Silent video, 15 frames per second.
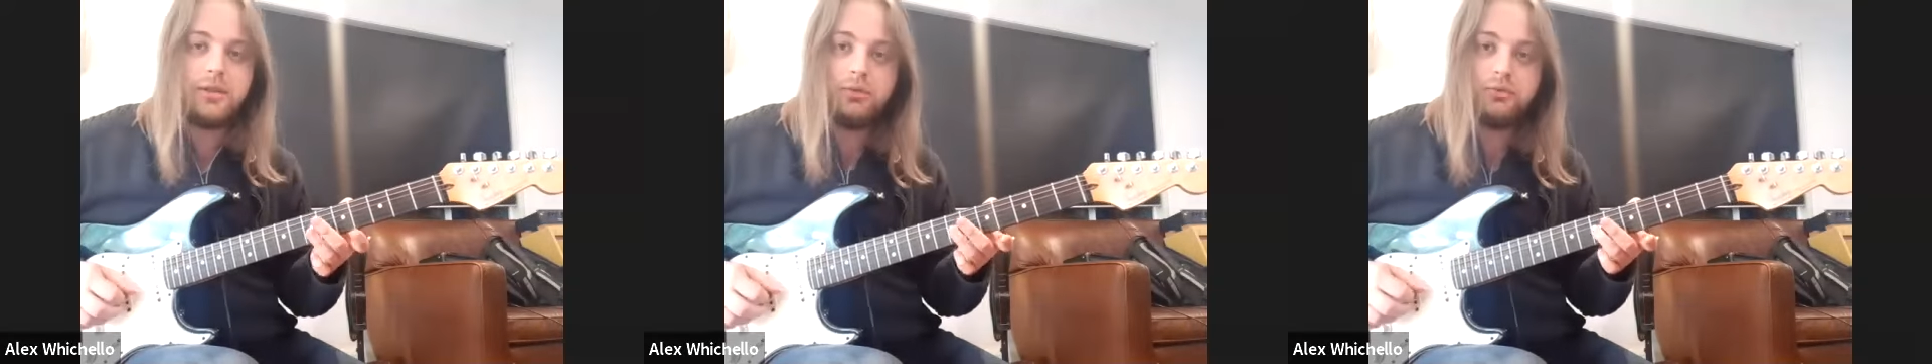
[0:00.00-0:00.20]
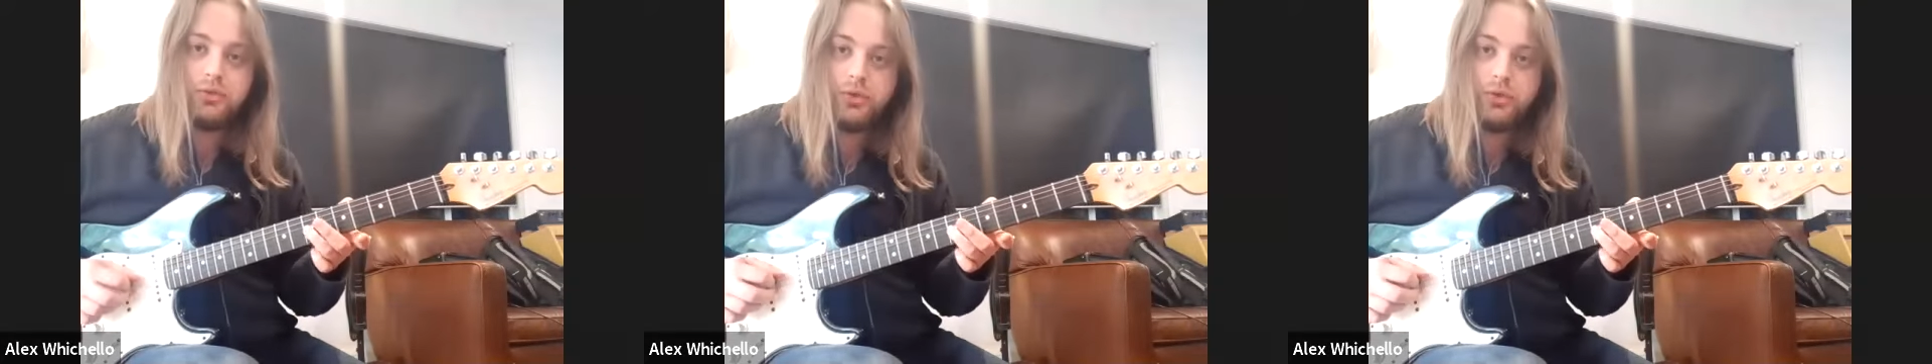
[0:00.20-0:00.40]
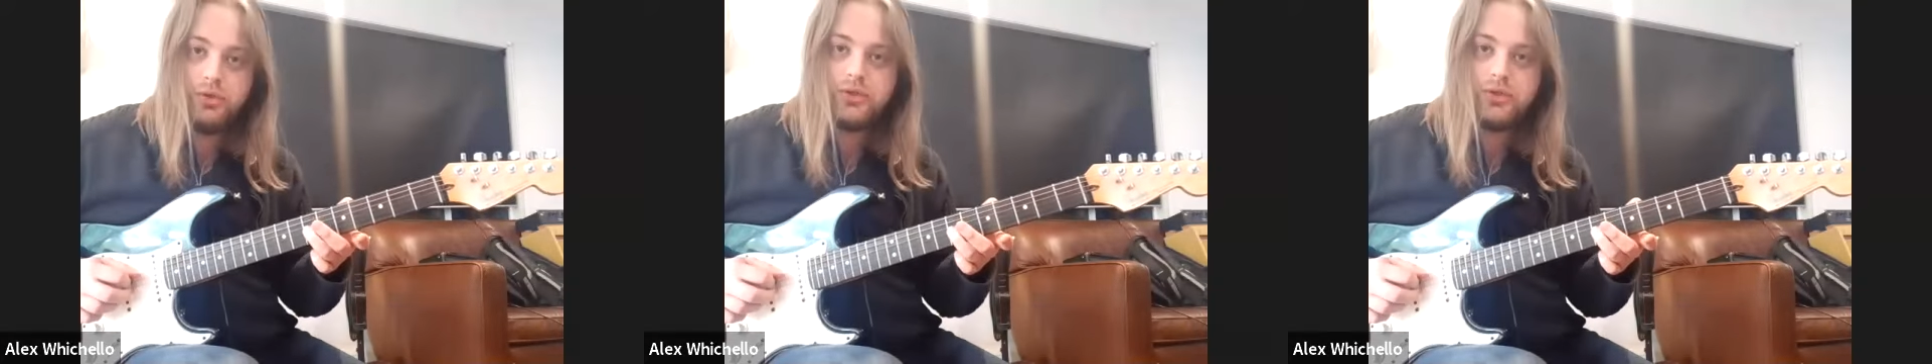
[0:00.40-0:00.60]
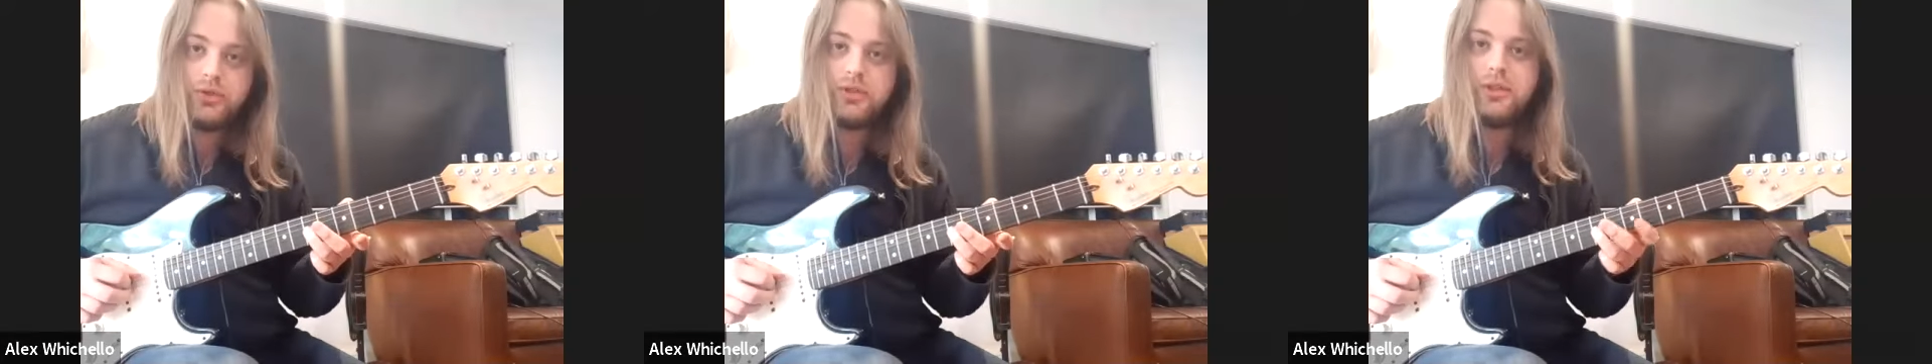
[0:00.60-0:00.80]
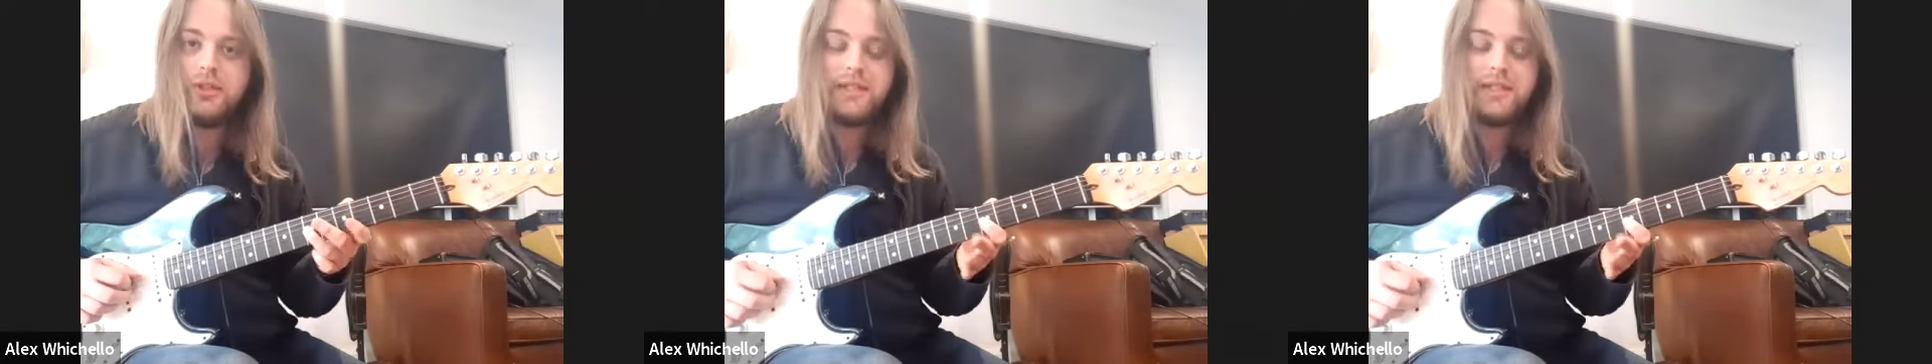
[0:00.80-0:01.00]
The
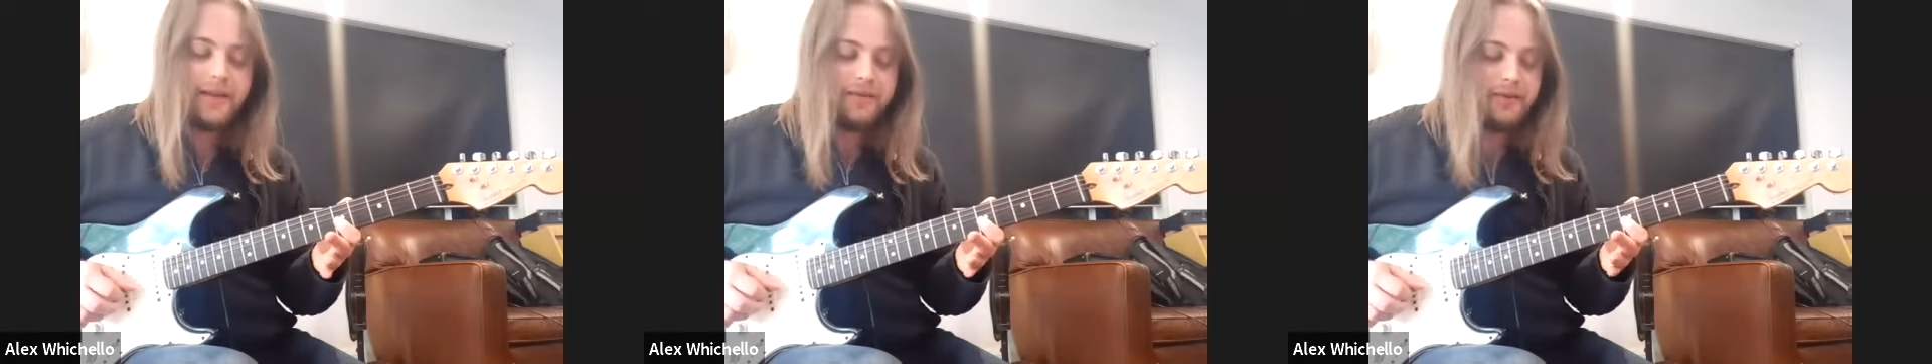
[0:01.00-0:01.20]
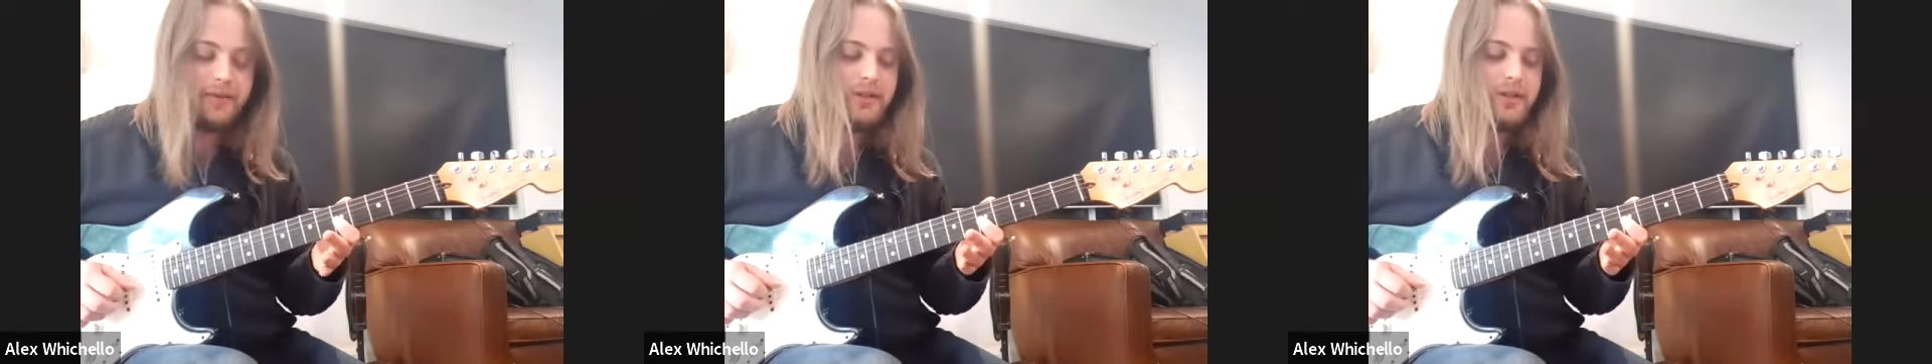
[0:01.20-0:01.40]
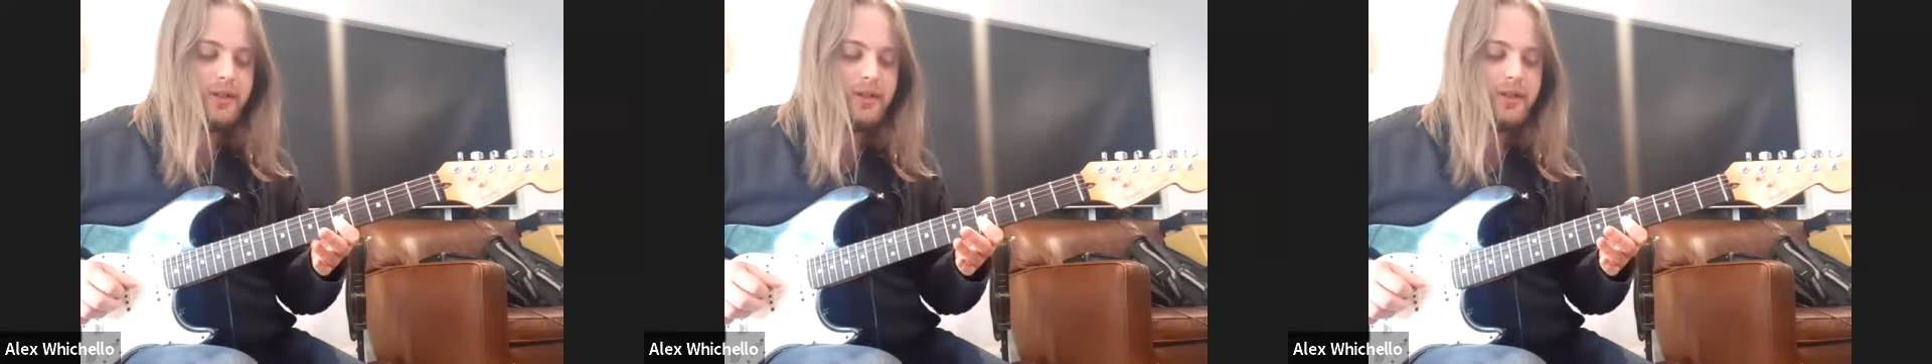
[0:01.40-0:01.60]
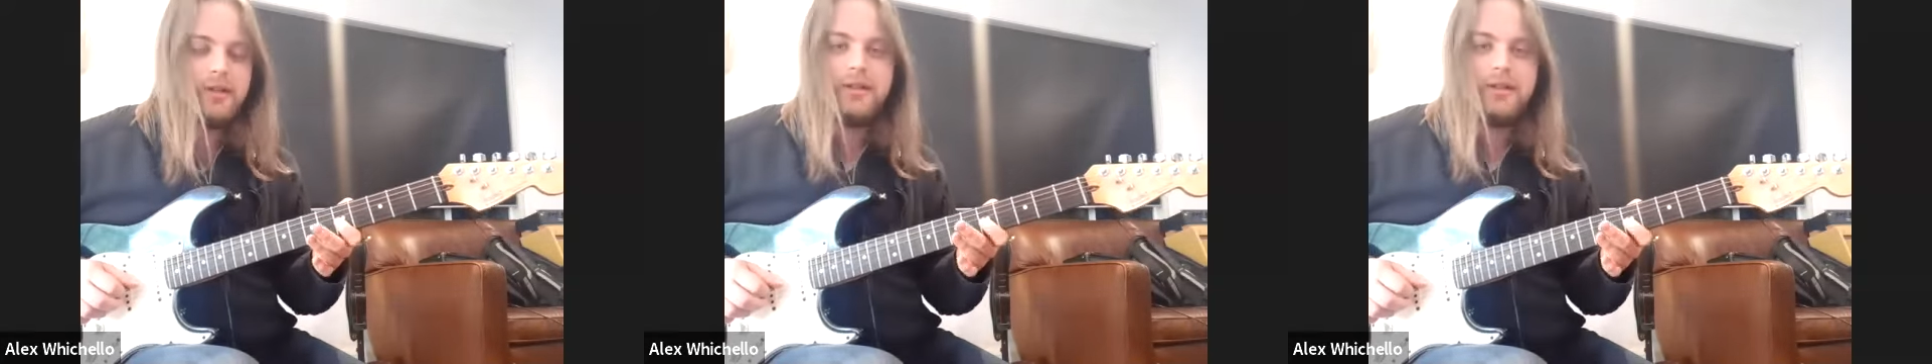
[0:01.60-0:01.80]
root, the 7,